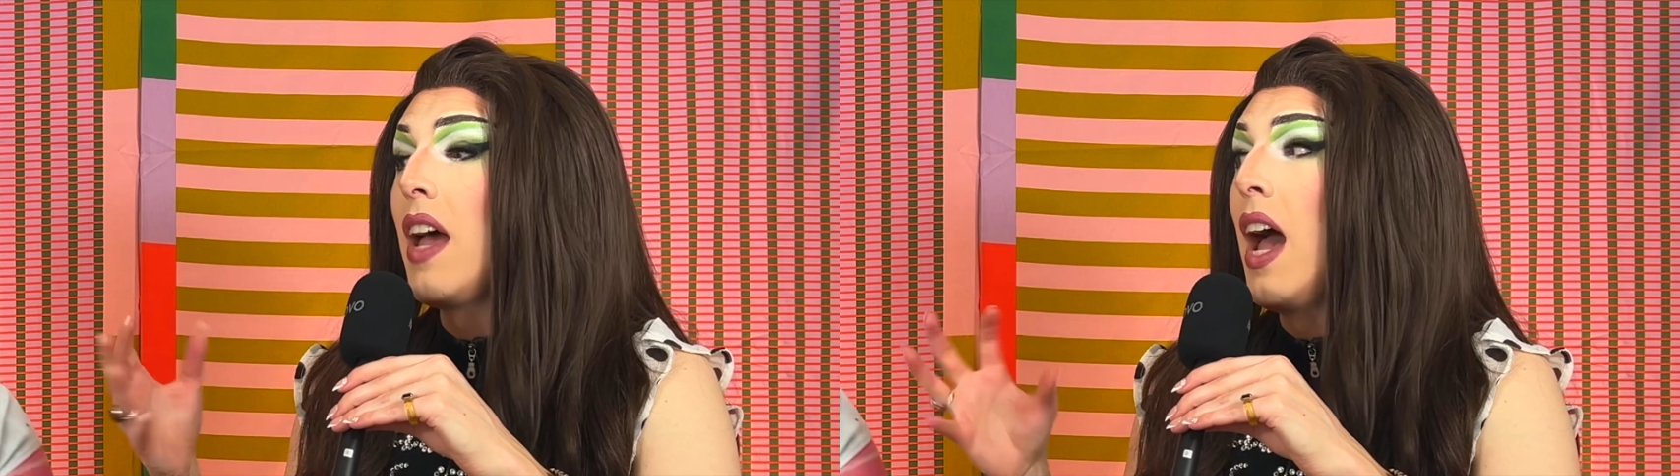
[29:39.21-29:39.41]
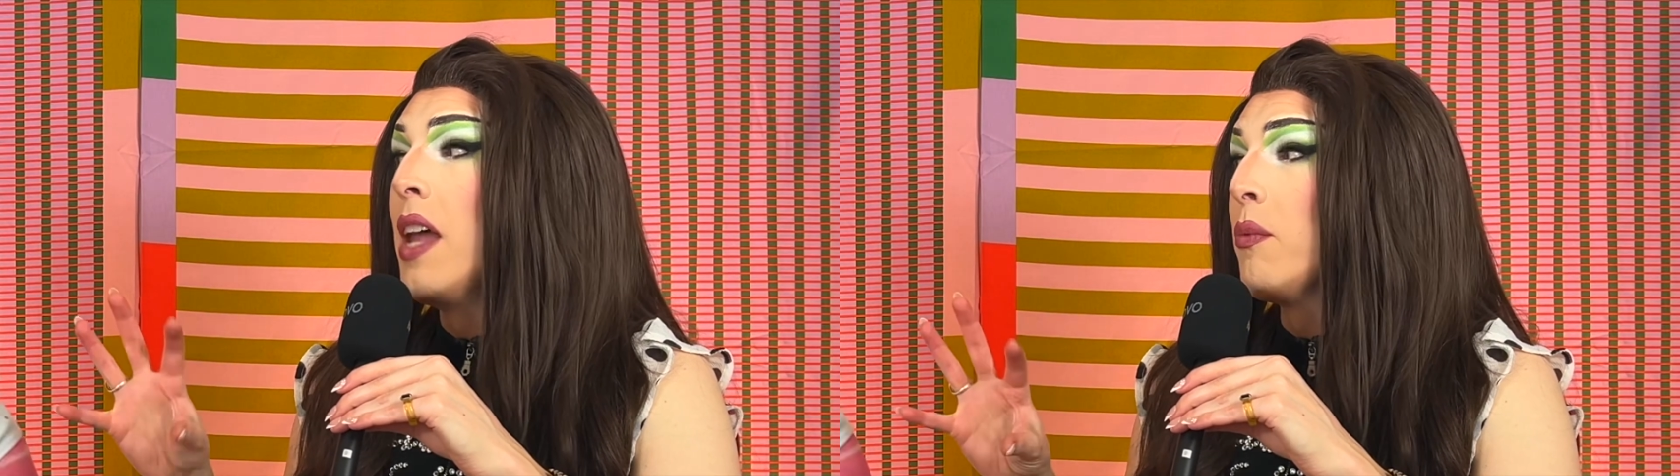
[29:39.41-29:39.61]

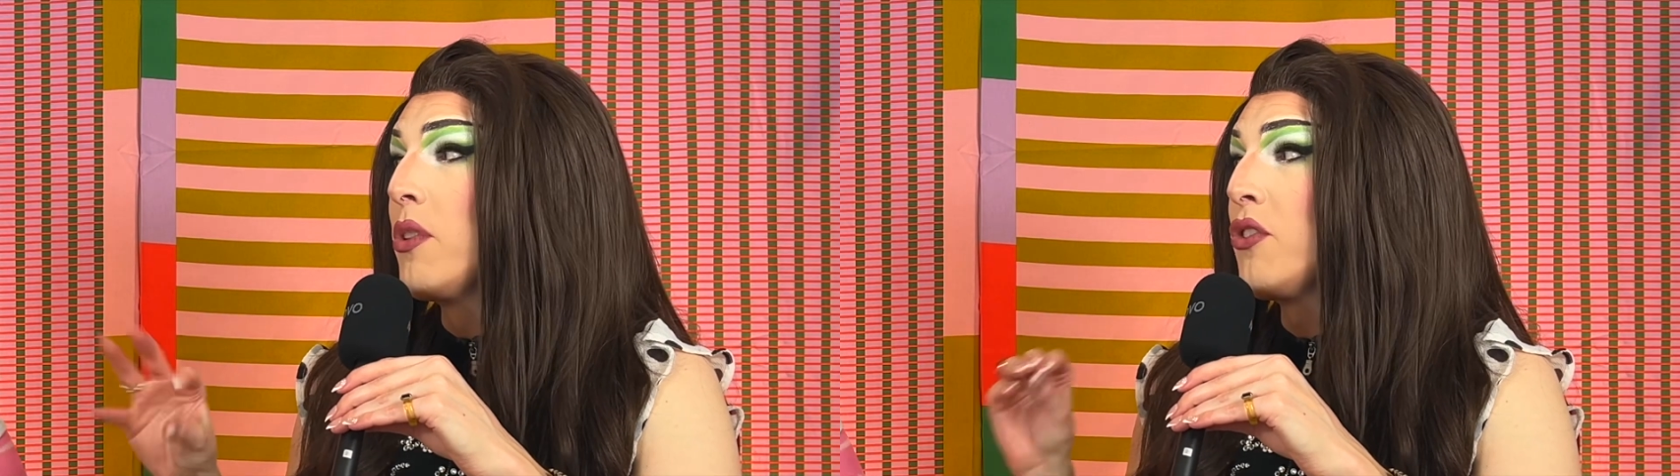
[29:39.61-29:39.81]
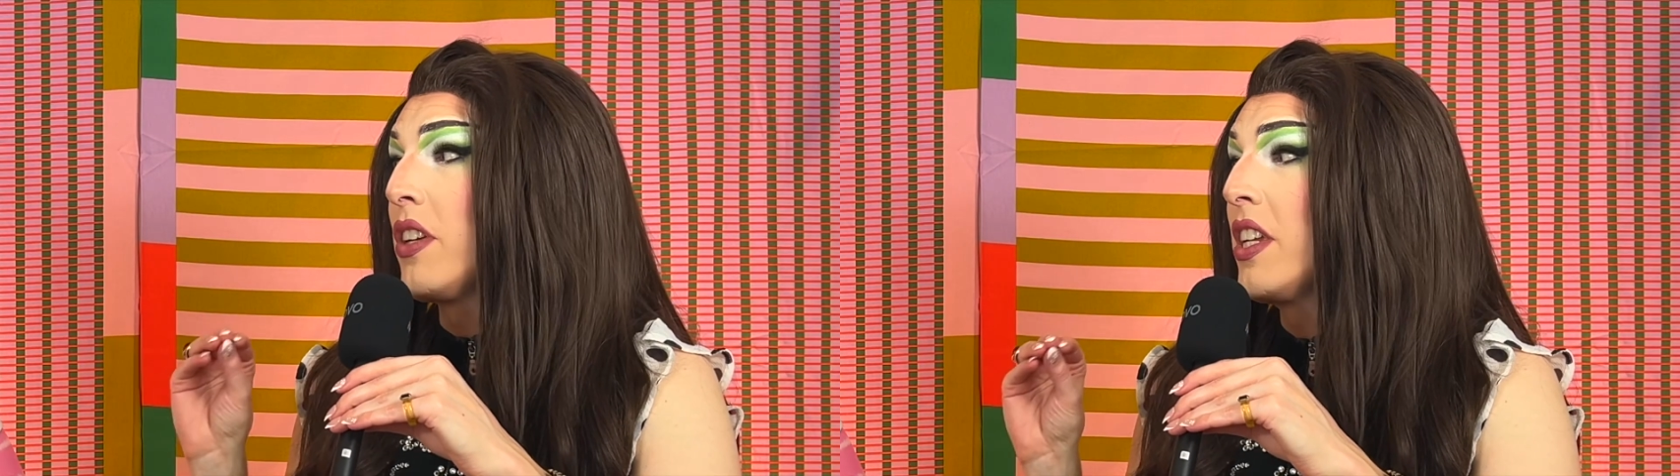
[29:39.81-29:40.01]
and
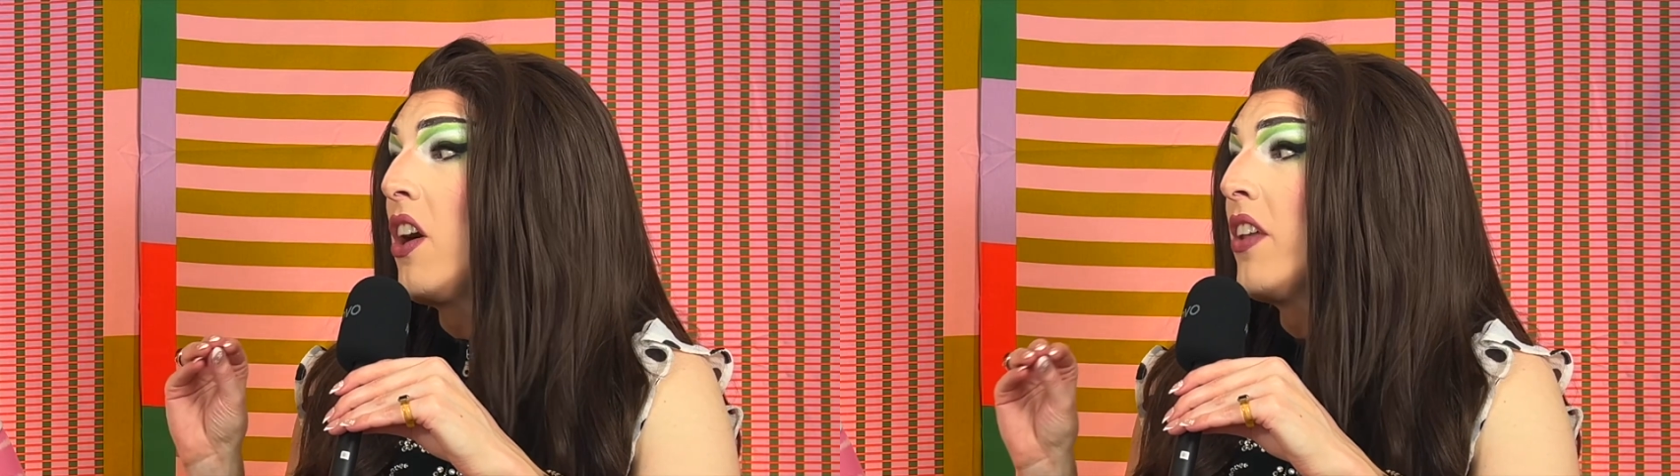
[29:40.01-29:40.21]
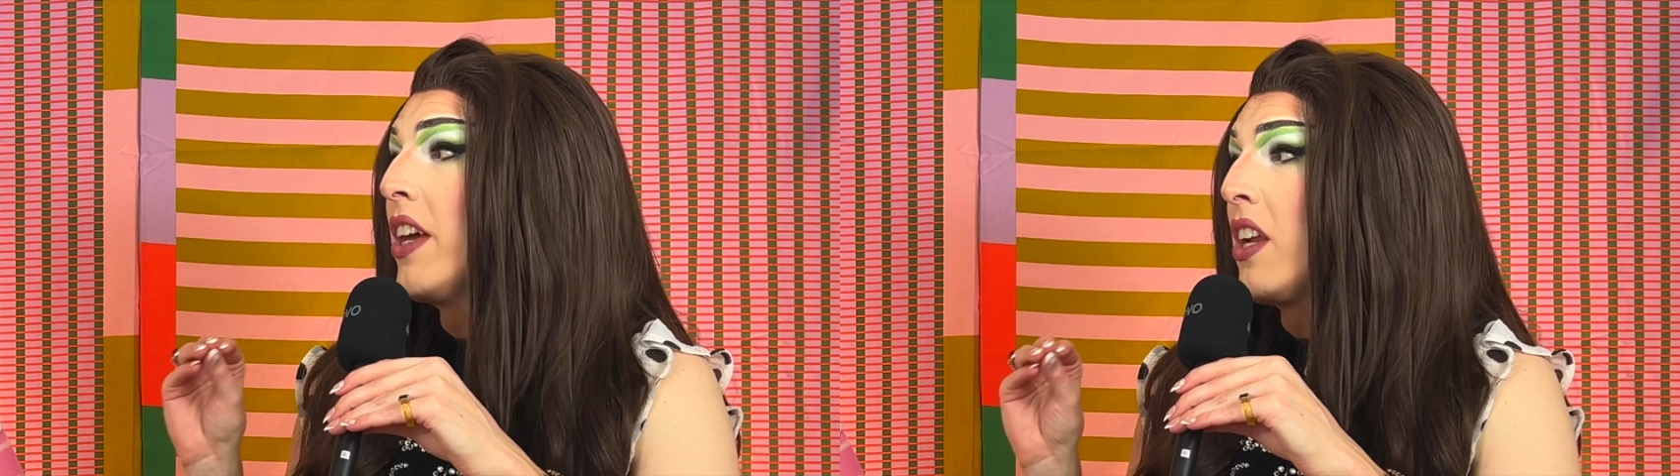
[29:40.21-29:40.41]
restricting
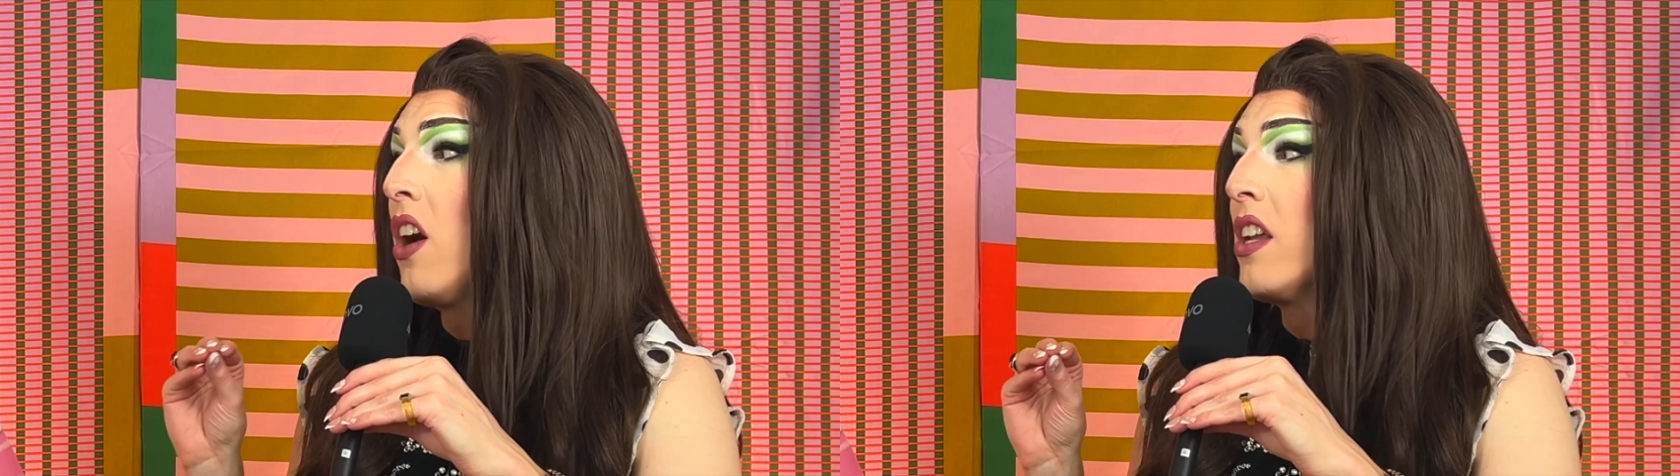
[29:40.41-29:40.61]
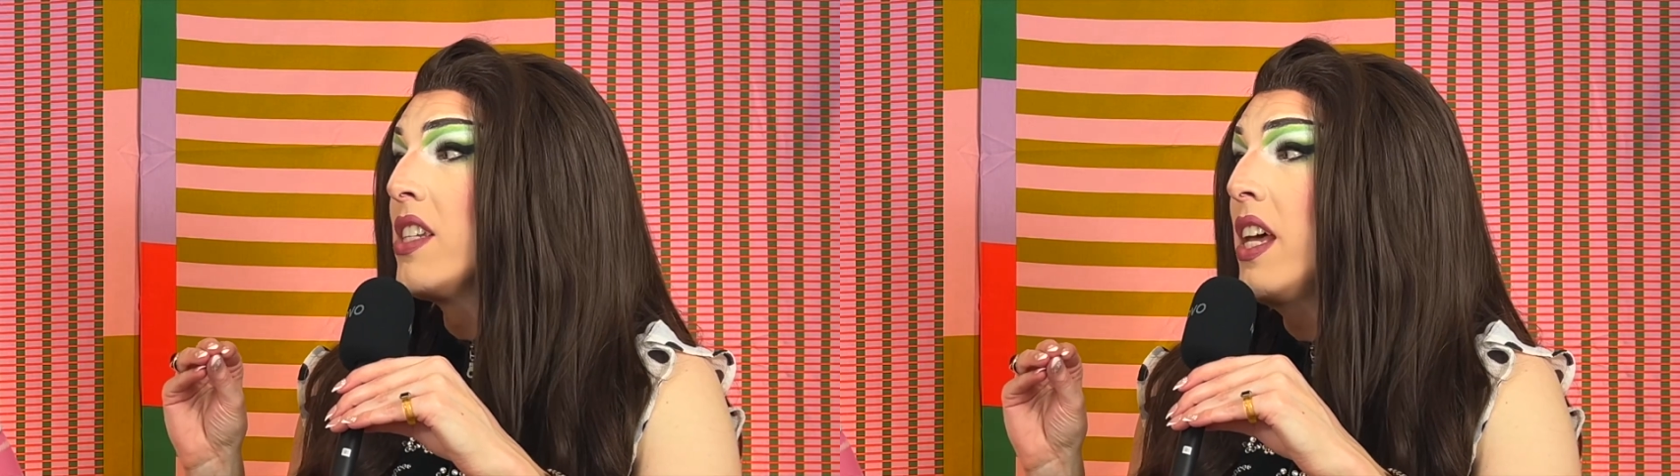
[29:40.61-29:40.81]
online
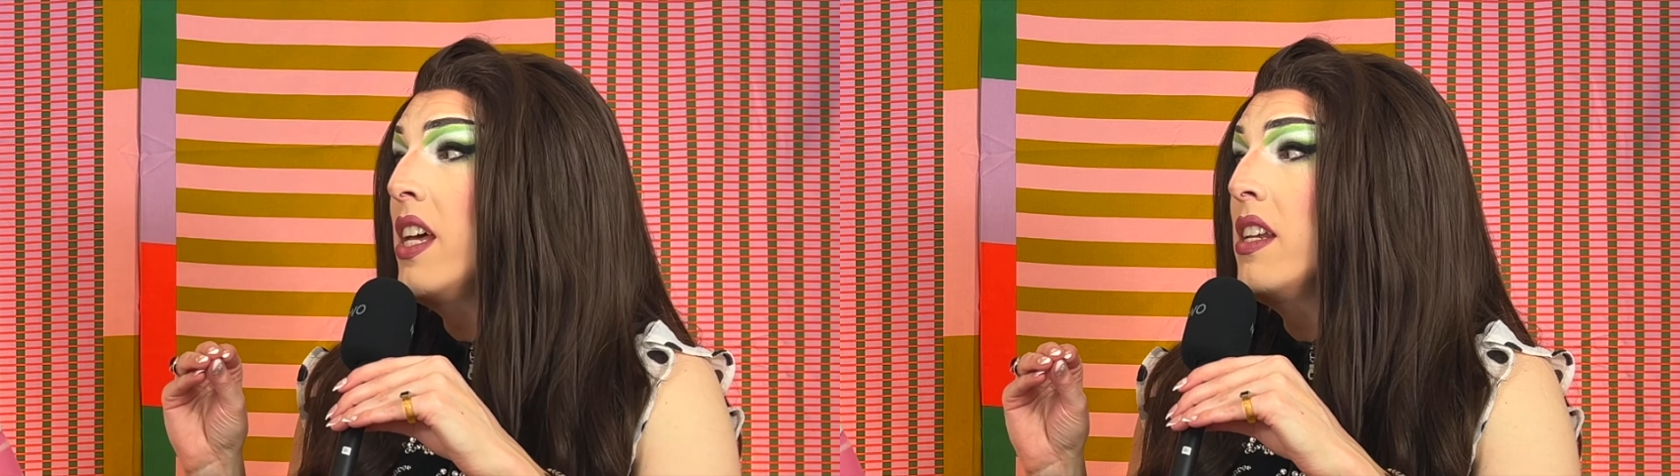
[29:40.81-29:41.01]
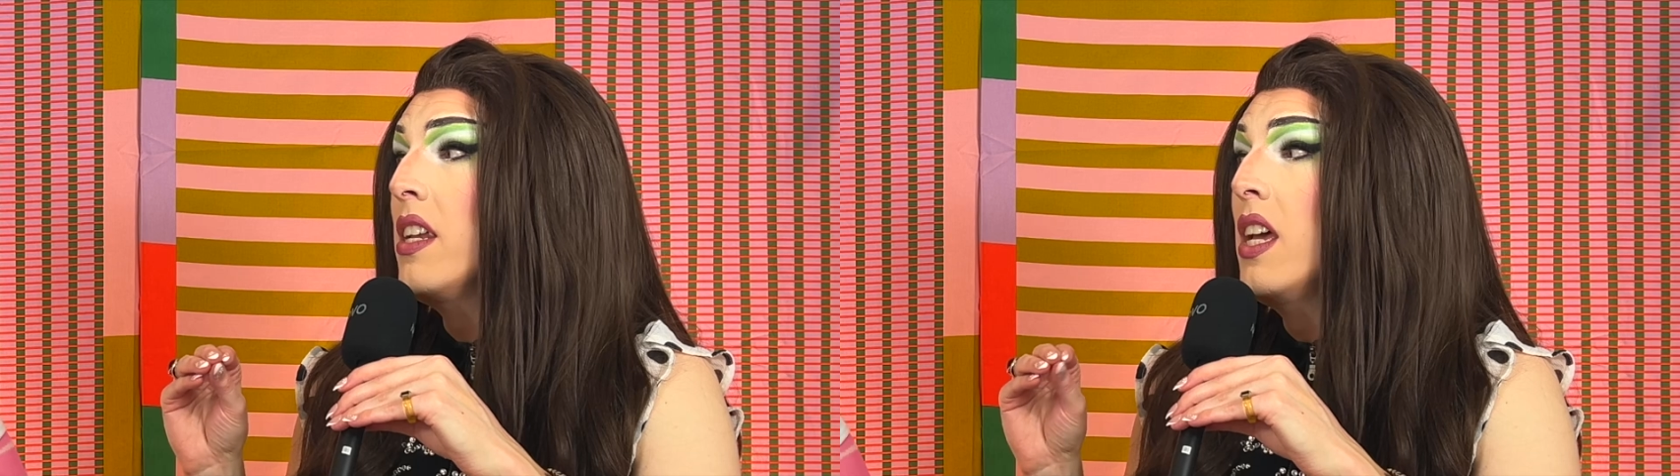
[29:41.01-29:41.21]
content,